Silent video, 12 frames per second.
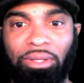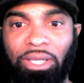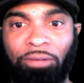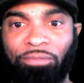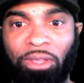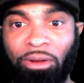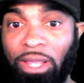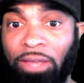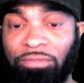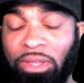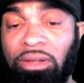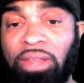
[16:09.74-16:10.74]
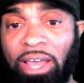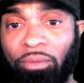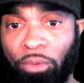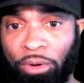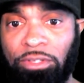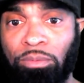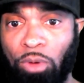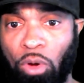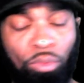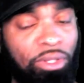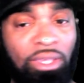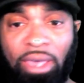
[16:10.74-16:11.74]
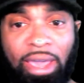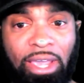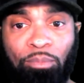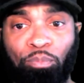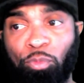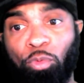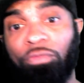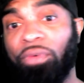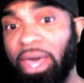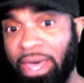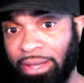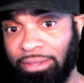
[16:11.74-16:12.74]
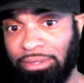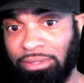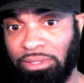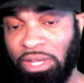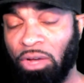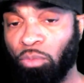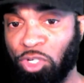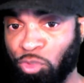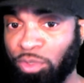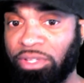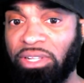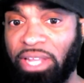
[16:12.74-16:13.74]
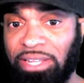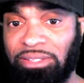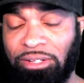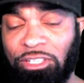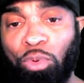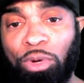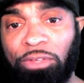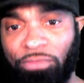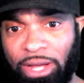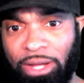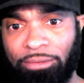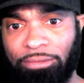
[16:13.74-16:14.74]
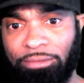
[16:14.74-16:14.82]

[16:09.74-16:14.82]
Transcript: If the networks only came with X, which was less than 25,